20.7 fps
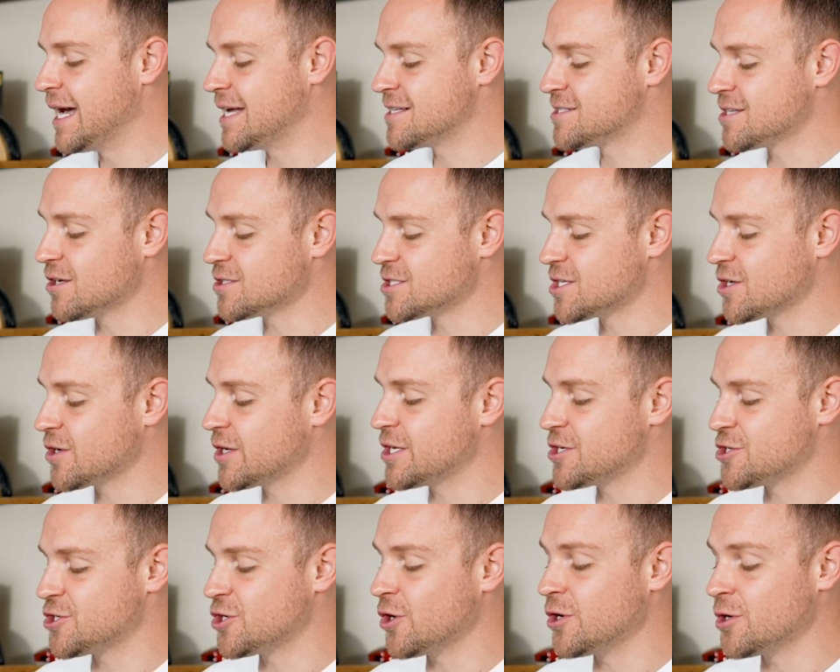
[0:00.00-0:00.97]
It's also going
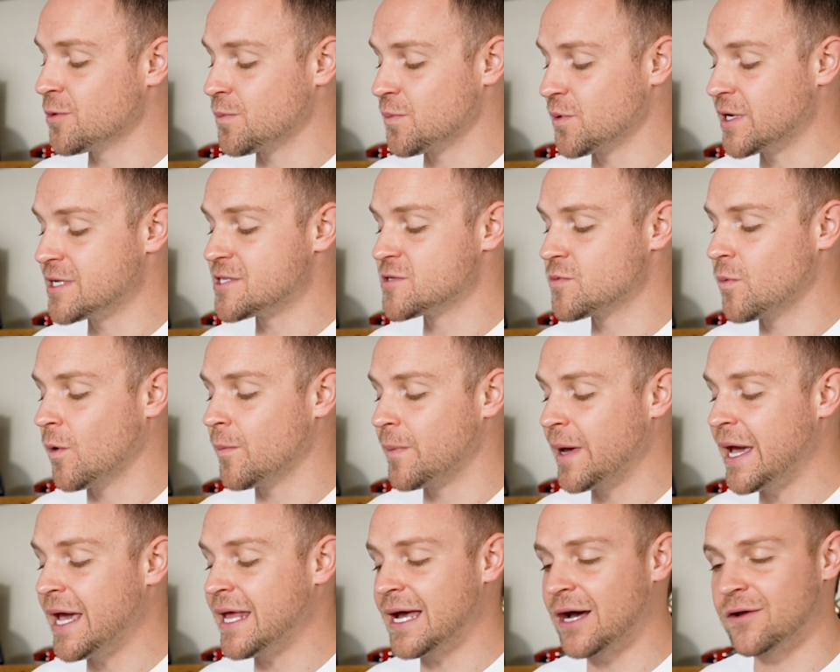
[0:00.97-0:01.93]
to show your principal
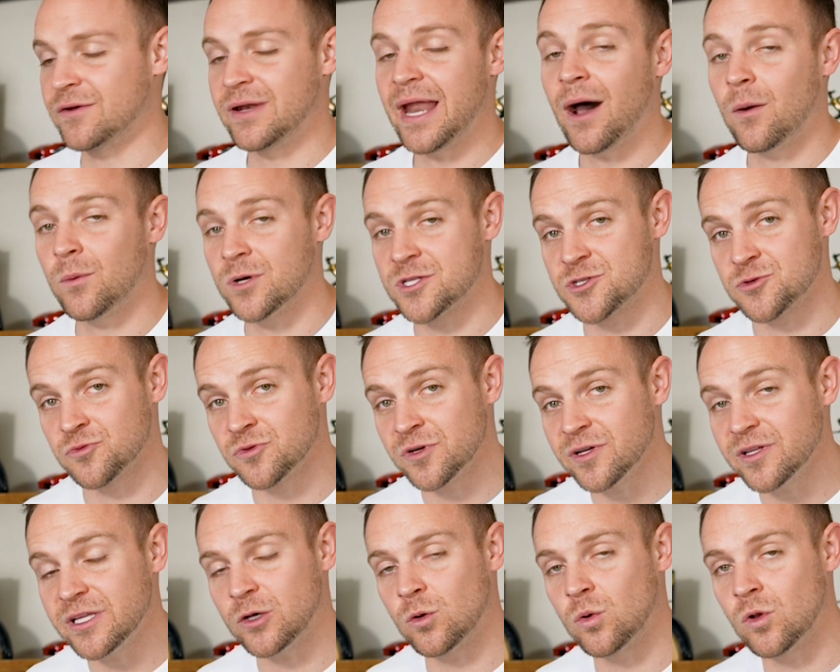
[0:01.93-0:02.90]
pay down. Now, what's
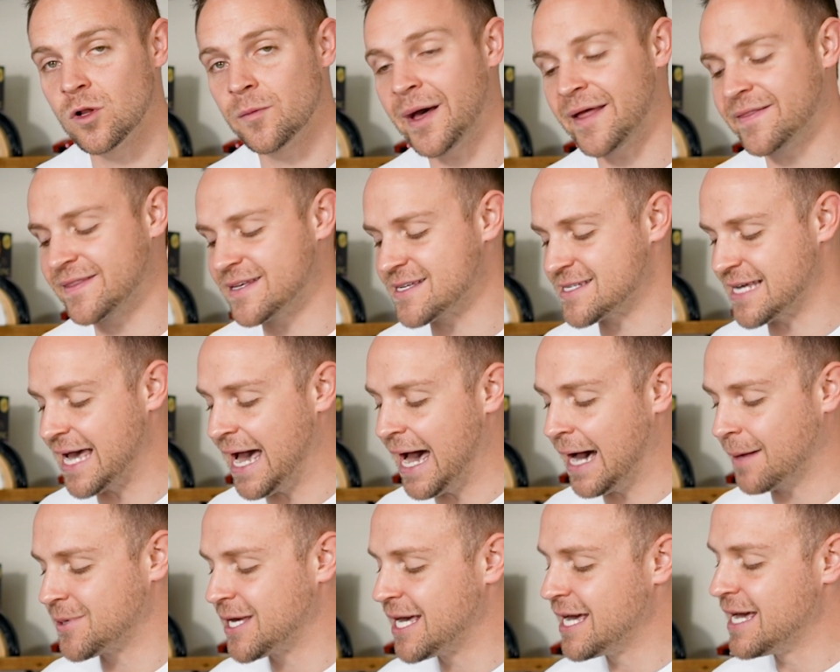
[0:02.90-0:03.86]
really cool about this
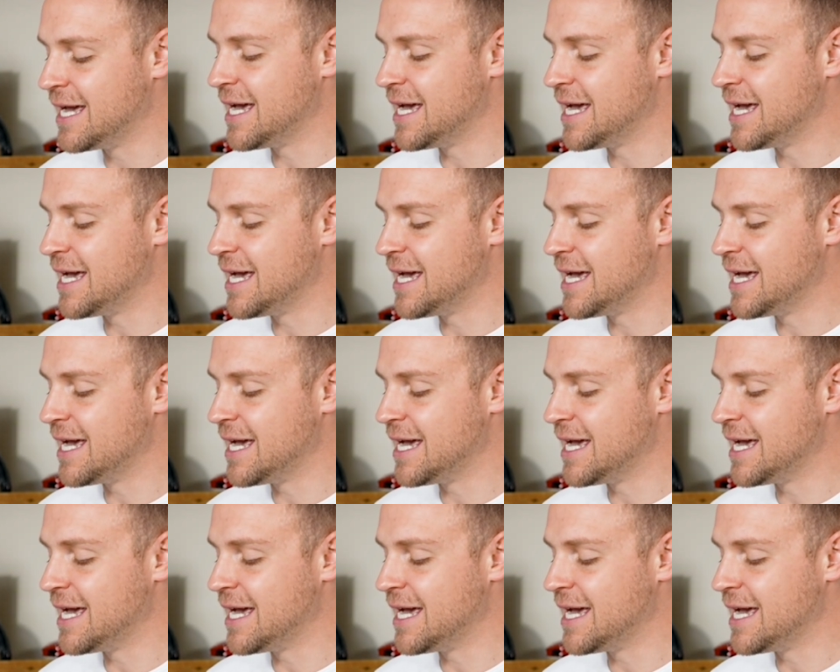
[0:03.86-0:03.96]
app